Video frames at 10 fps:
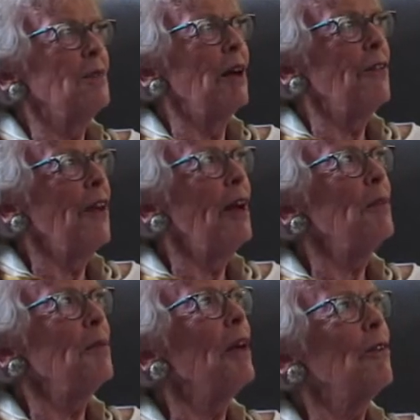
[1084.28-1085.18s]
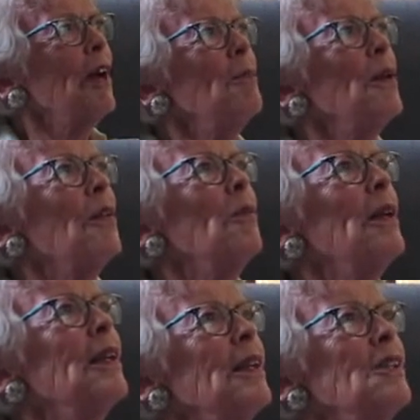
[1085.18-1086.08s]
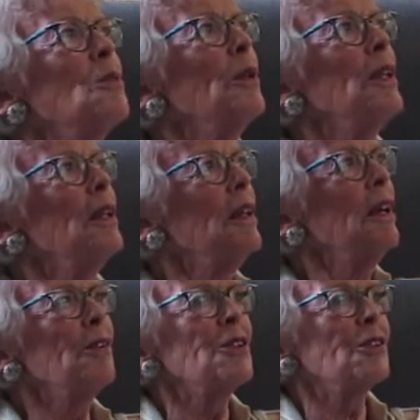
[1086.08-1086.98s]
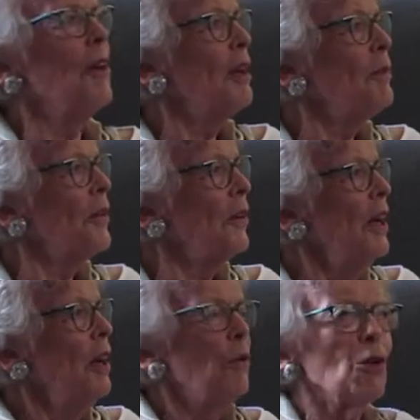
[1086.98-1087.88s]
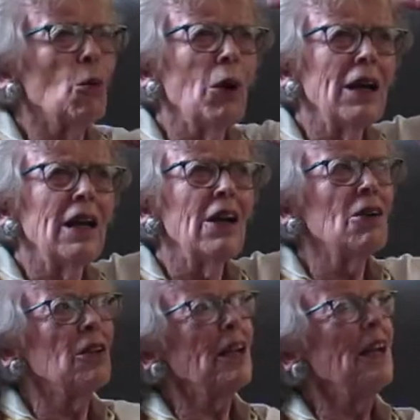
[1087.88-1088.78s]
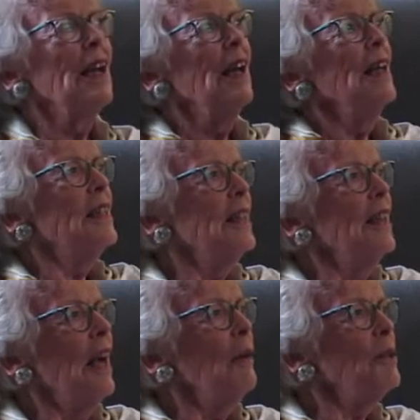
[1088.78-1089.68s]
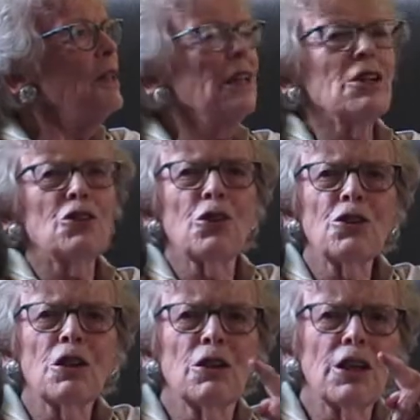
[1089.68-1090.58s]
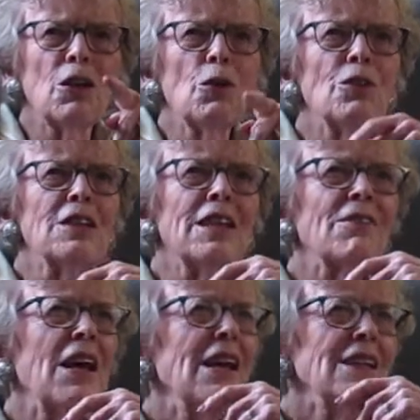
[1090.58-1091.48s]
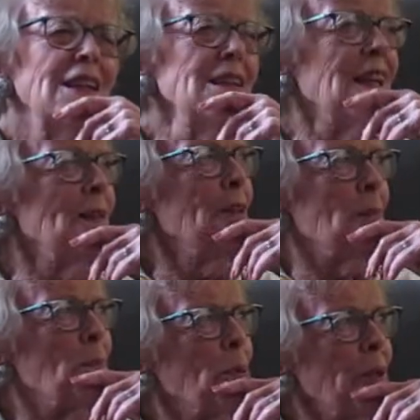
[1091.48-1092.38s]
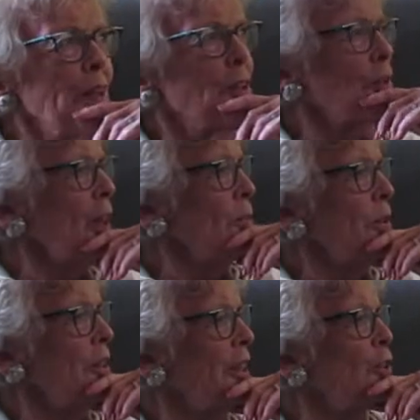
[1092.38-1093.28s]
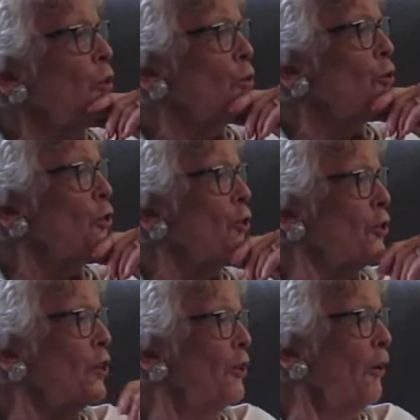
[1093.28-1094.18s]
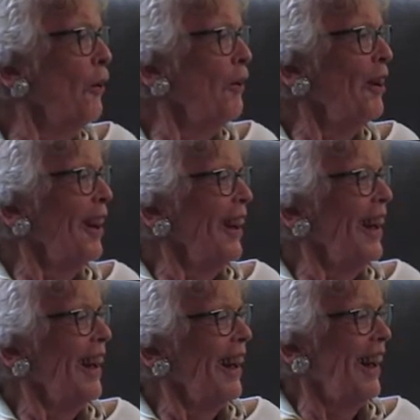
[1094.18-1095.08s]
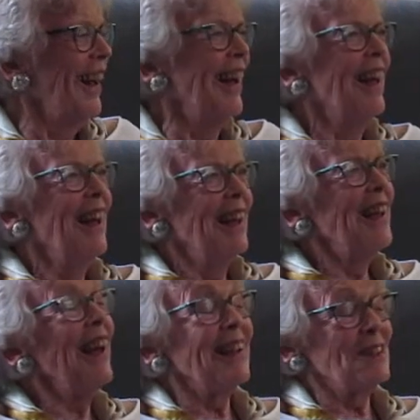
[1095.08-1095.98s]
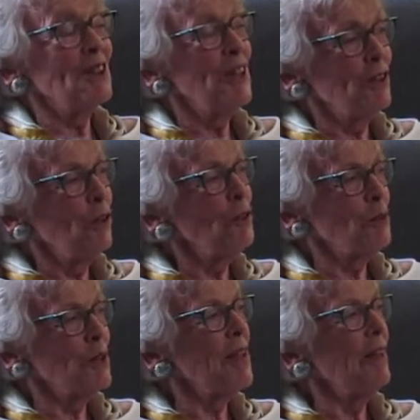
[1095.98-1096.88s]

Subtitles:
my family, my grandmother, my sweet little Irish grandmother with her white hair, I was sitting in church and looking over and saying, she's got to be the prettiest grandmother at St. Joseph's Church, you know. Yeah, so St. Joe's was